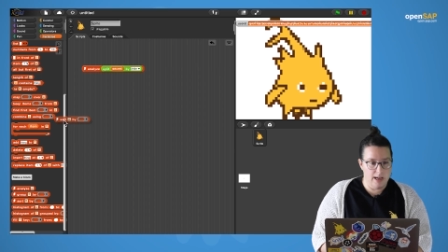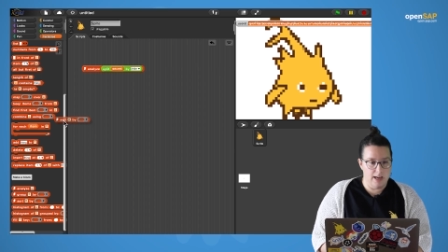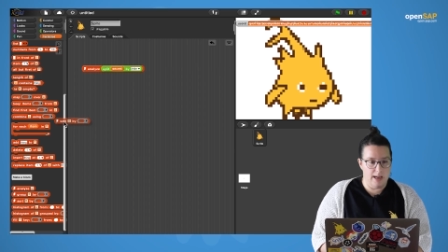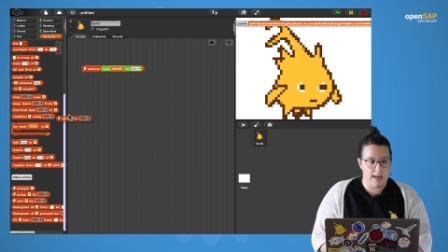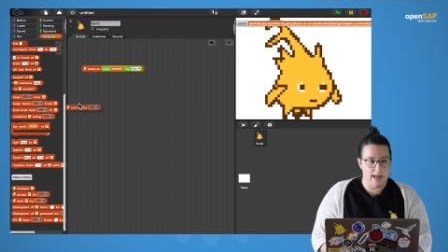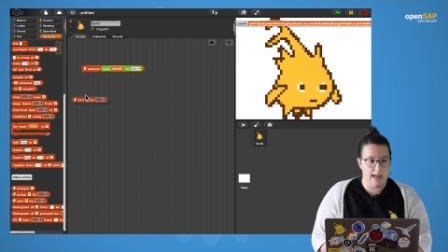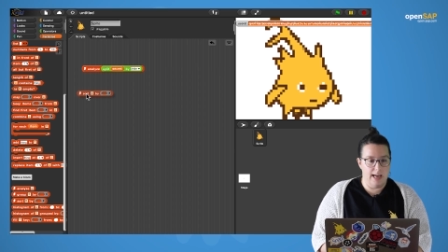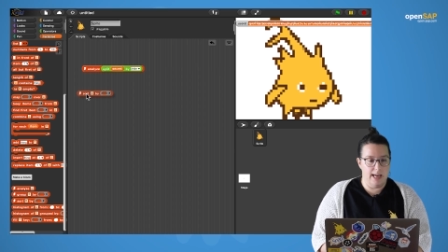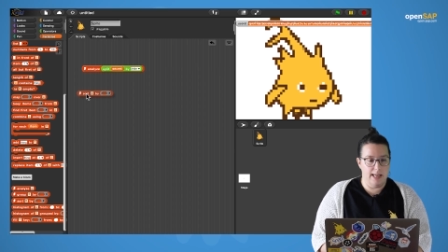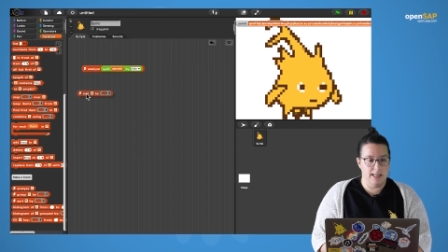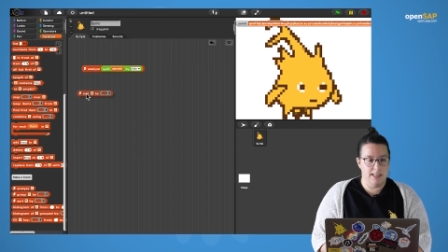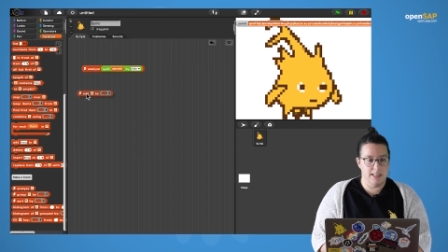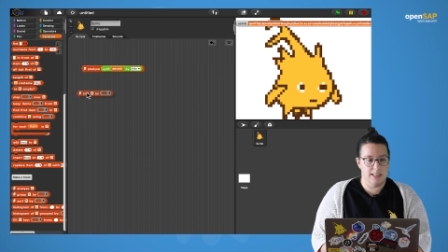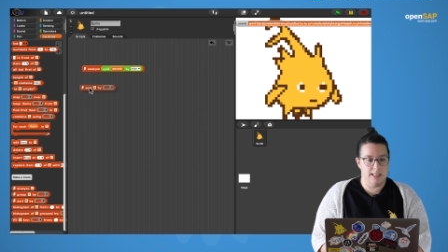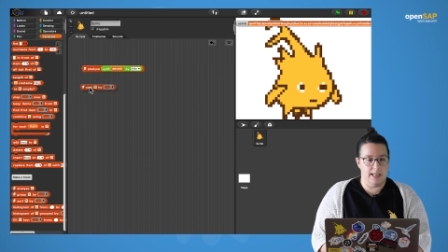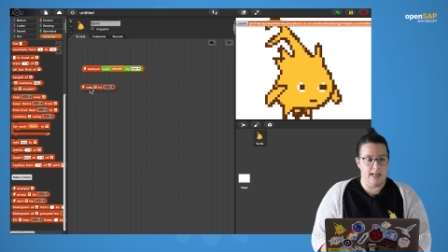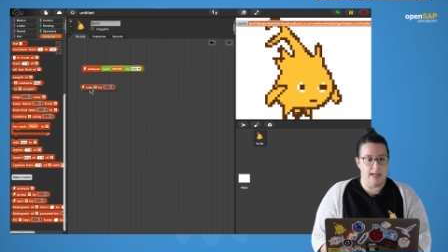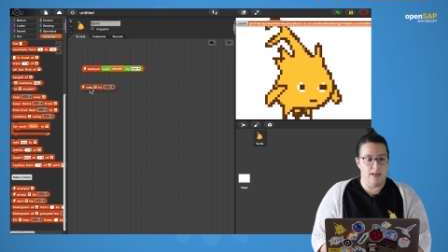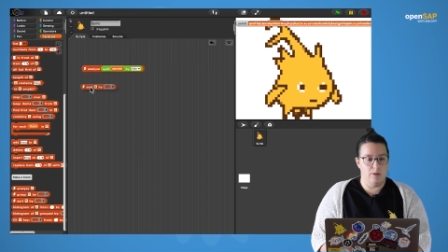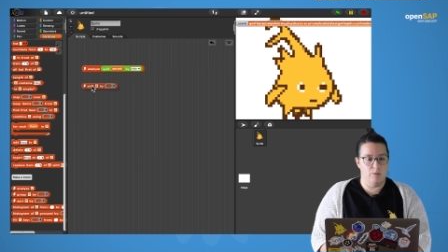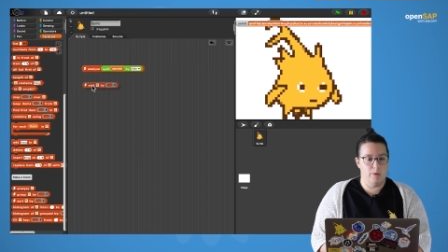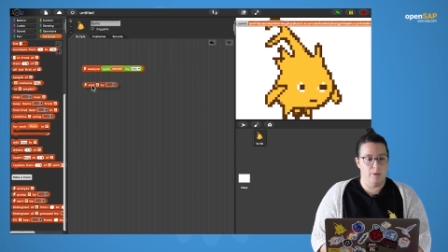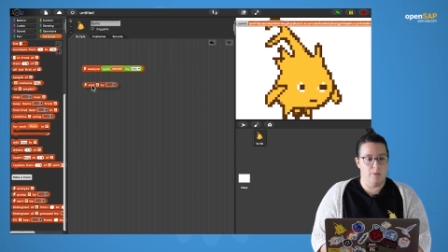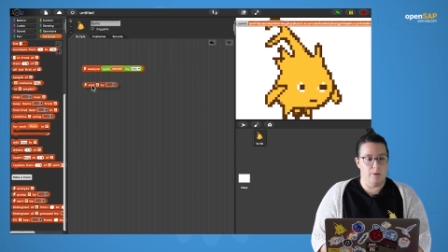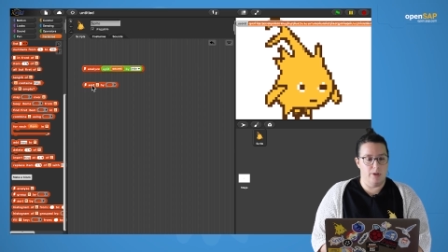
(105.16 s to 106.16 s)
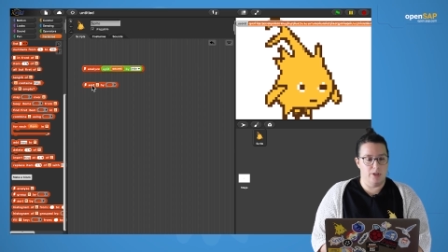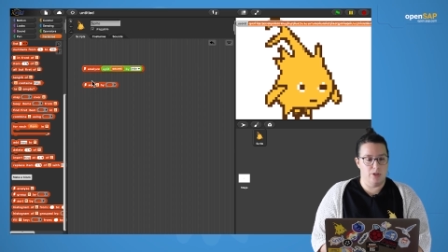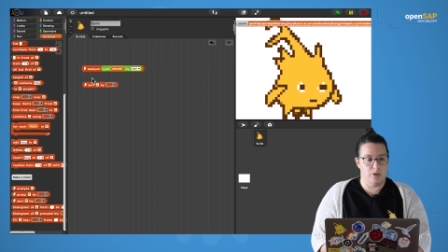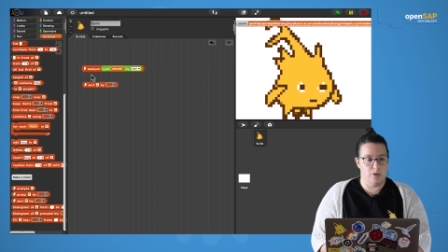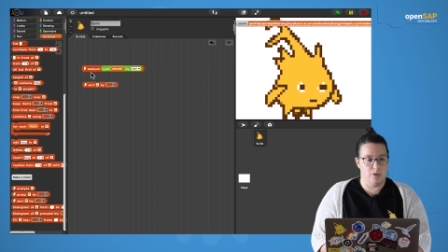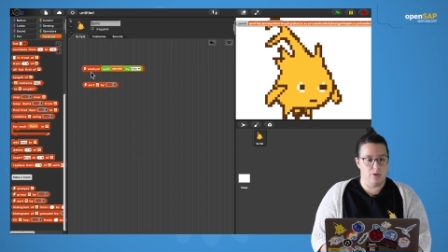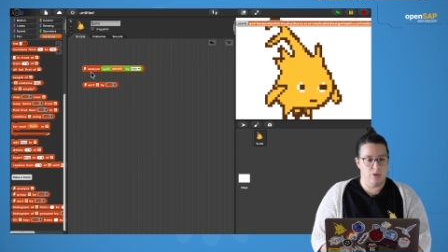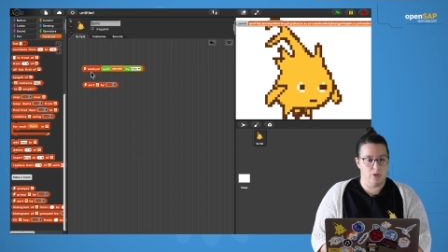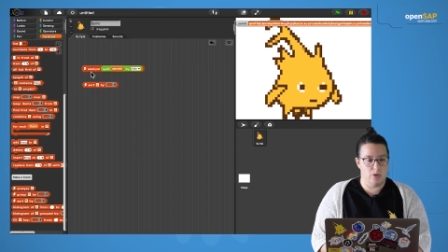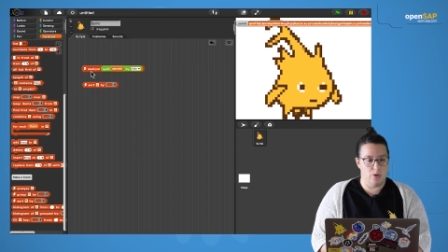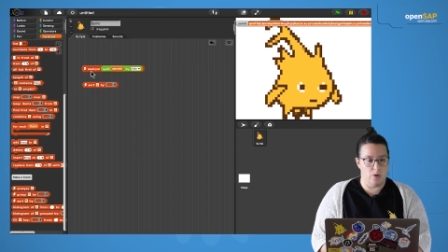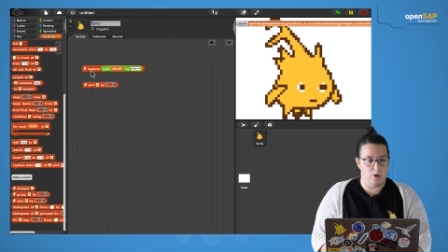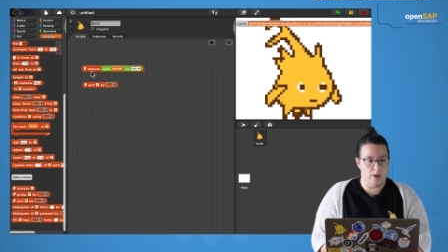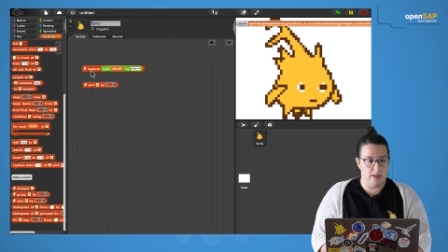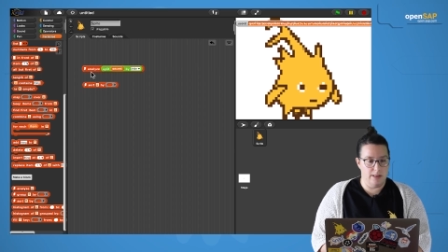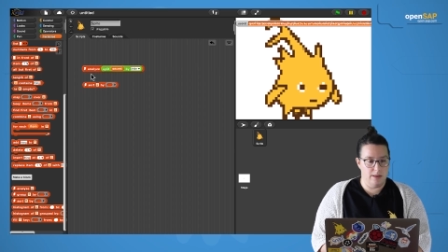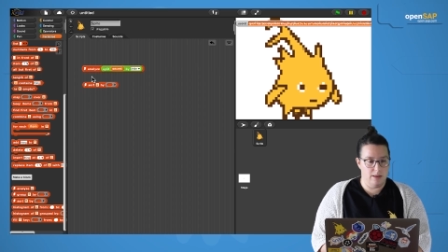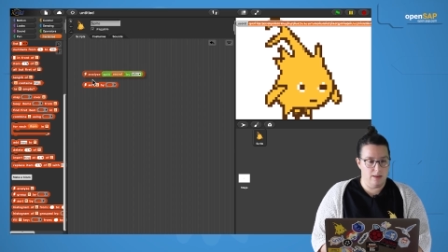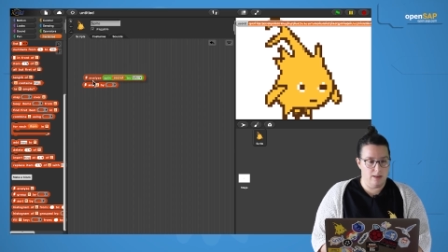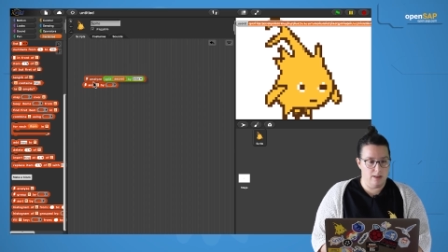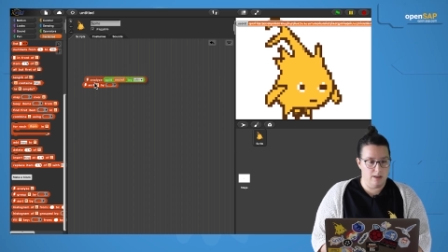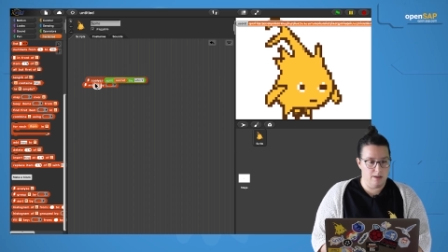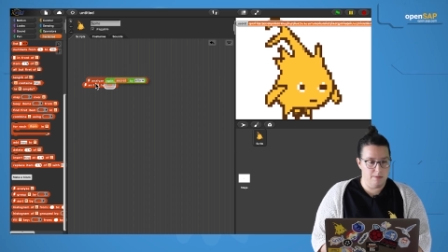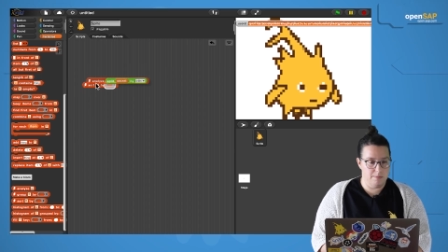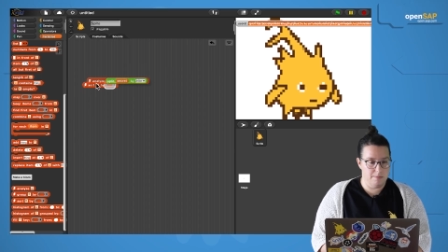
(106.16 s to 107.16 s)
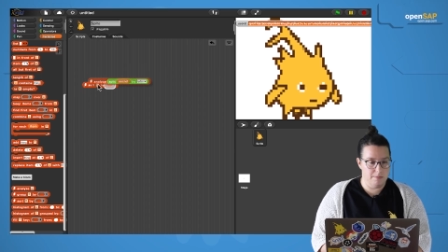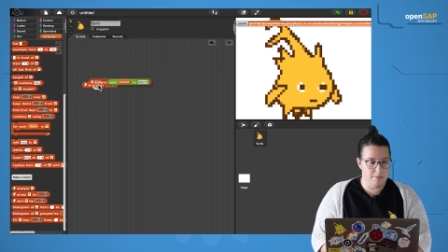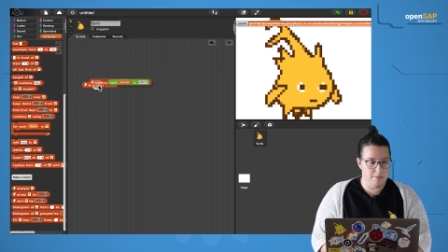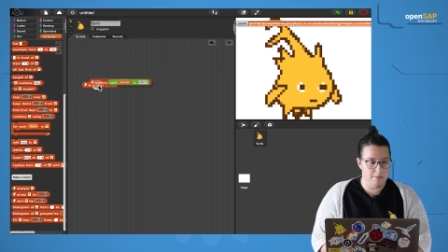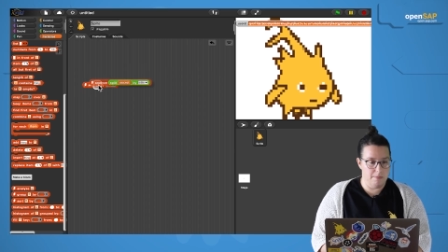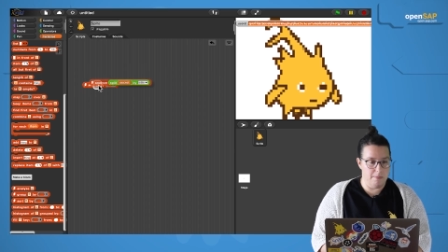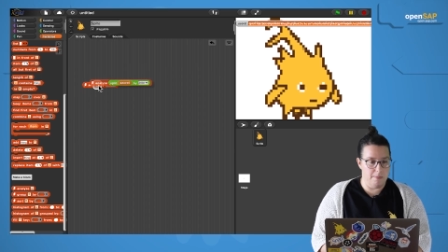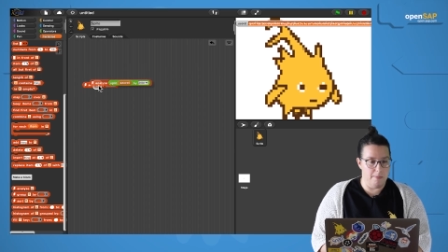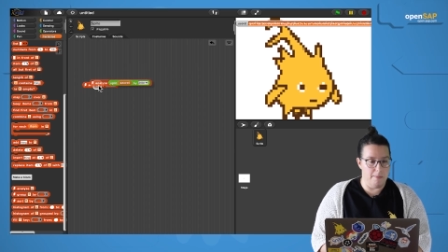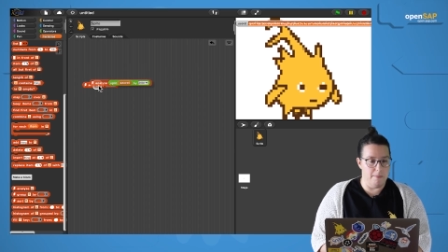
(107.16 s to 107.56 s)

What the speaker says: And again, we want to sort them